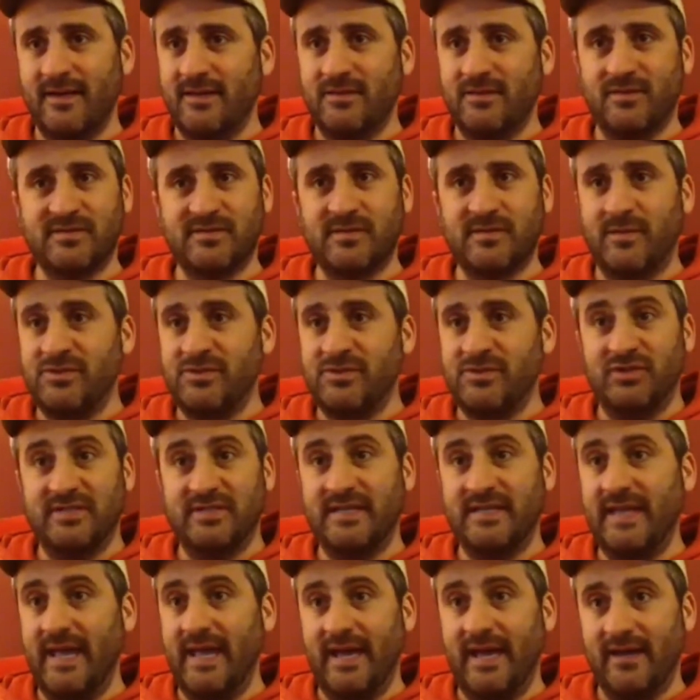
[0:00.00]
there's so much you
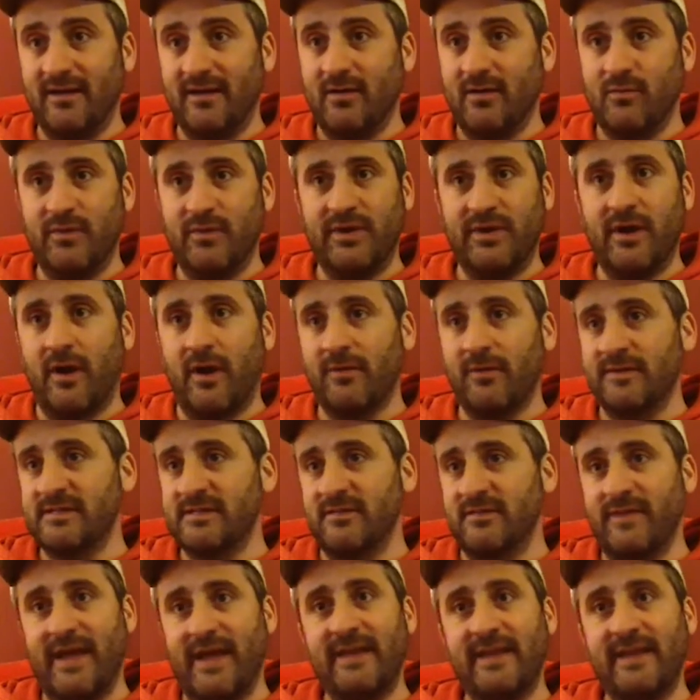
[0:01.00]
just get regardless of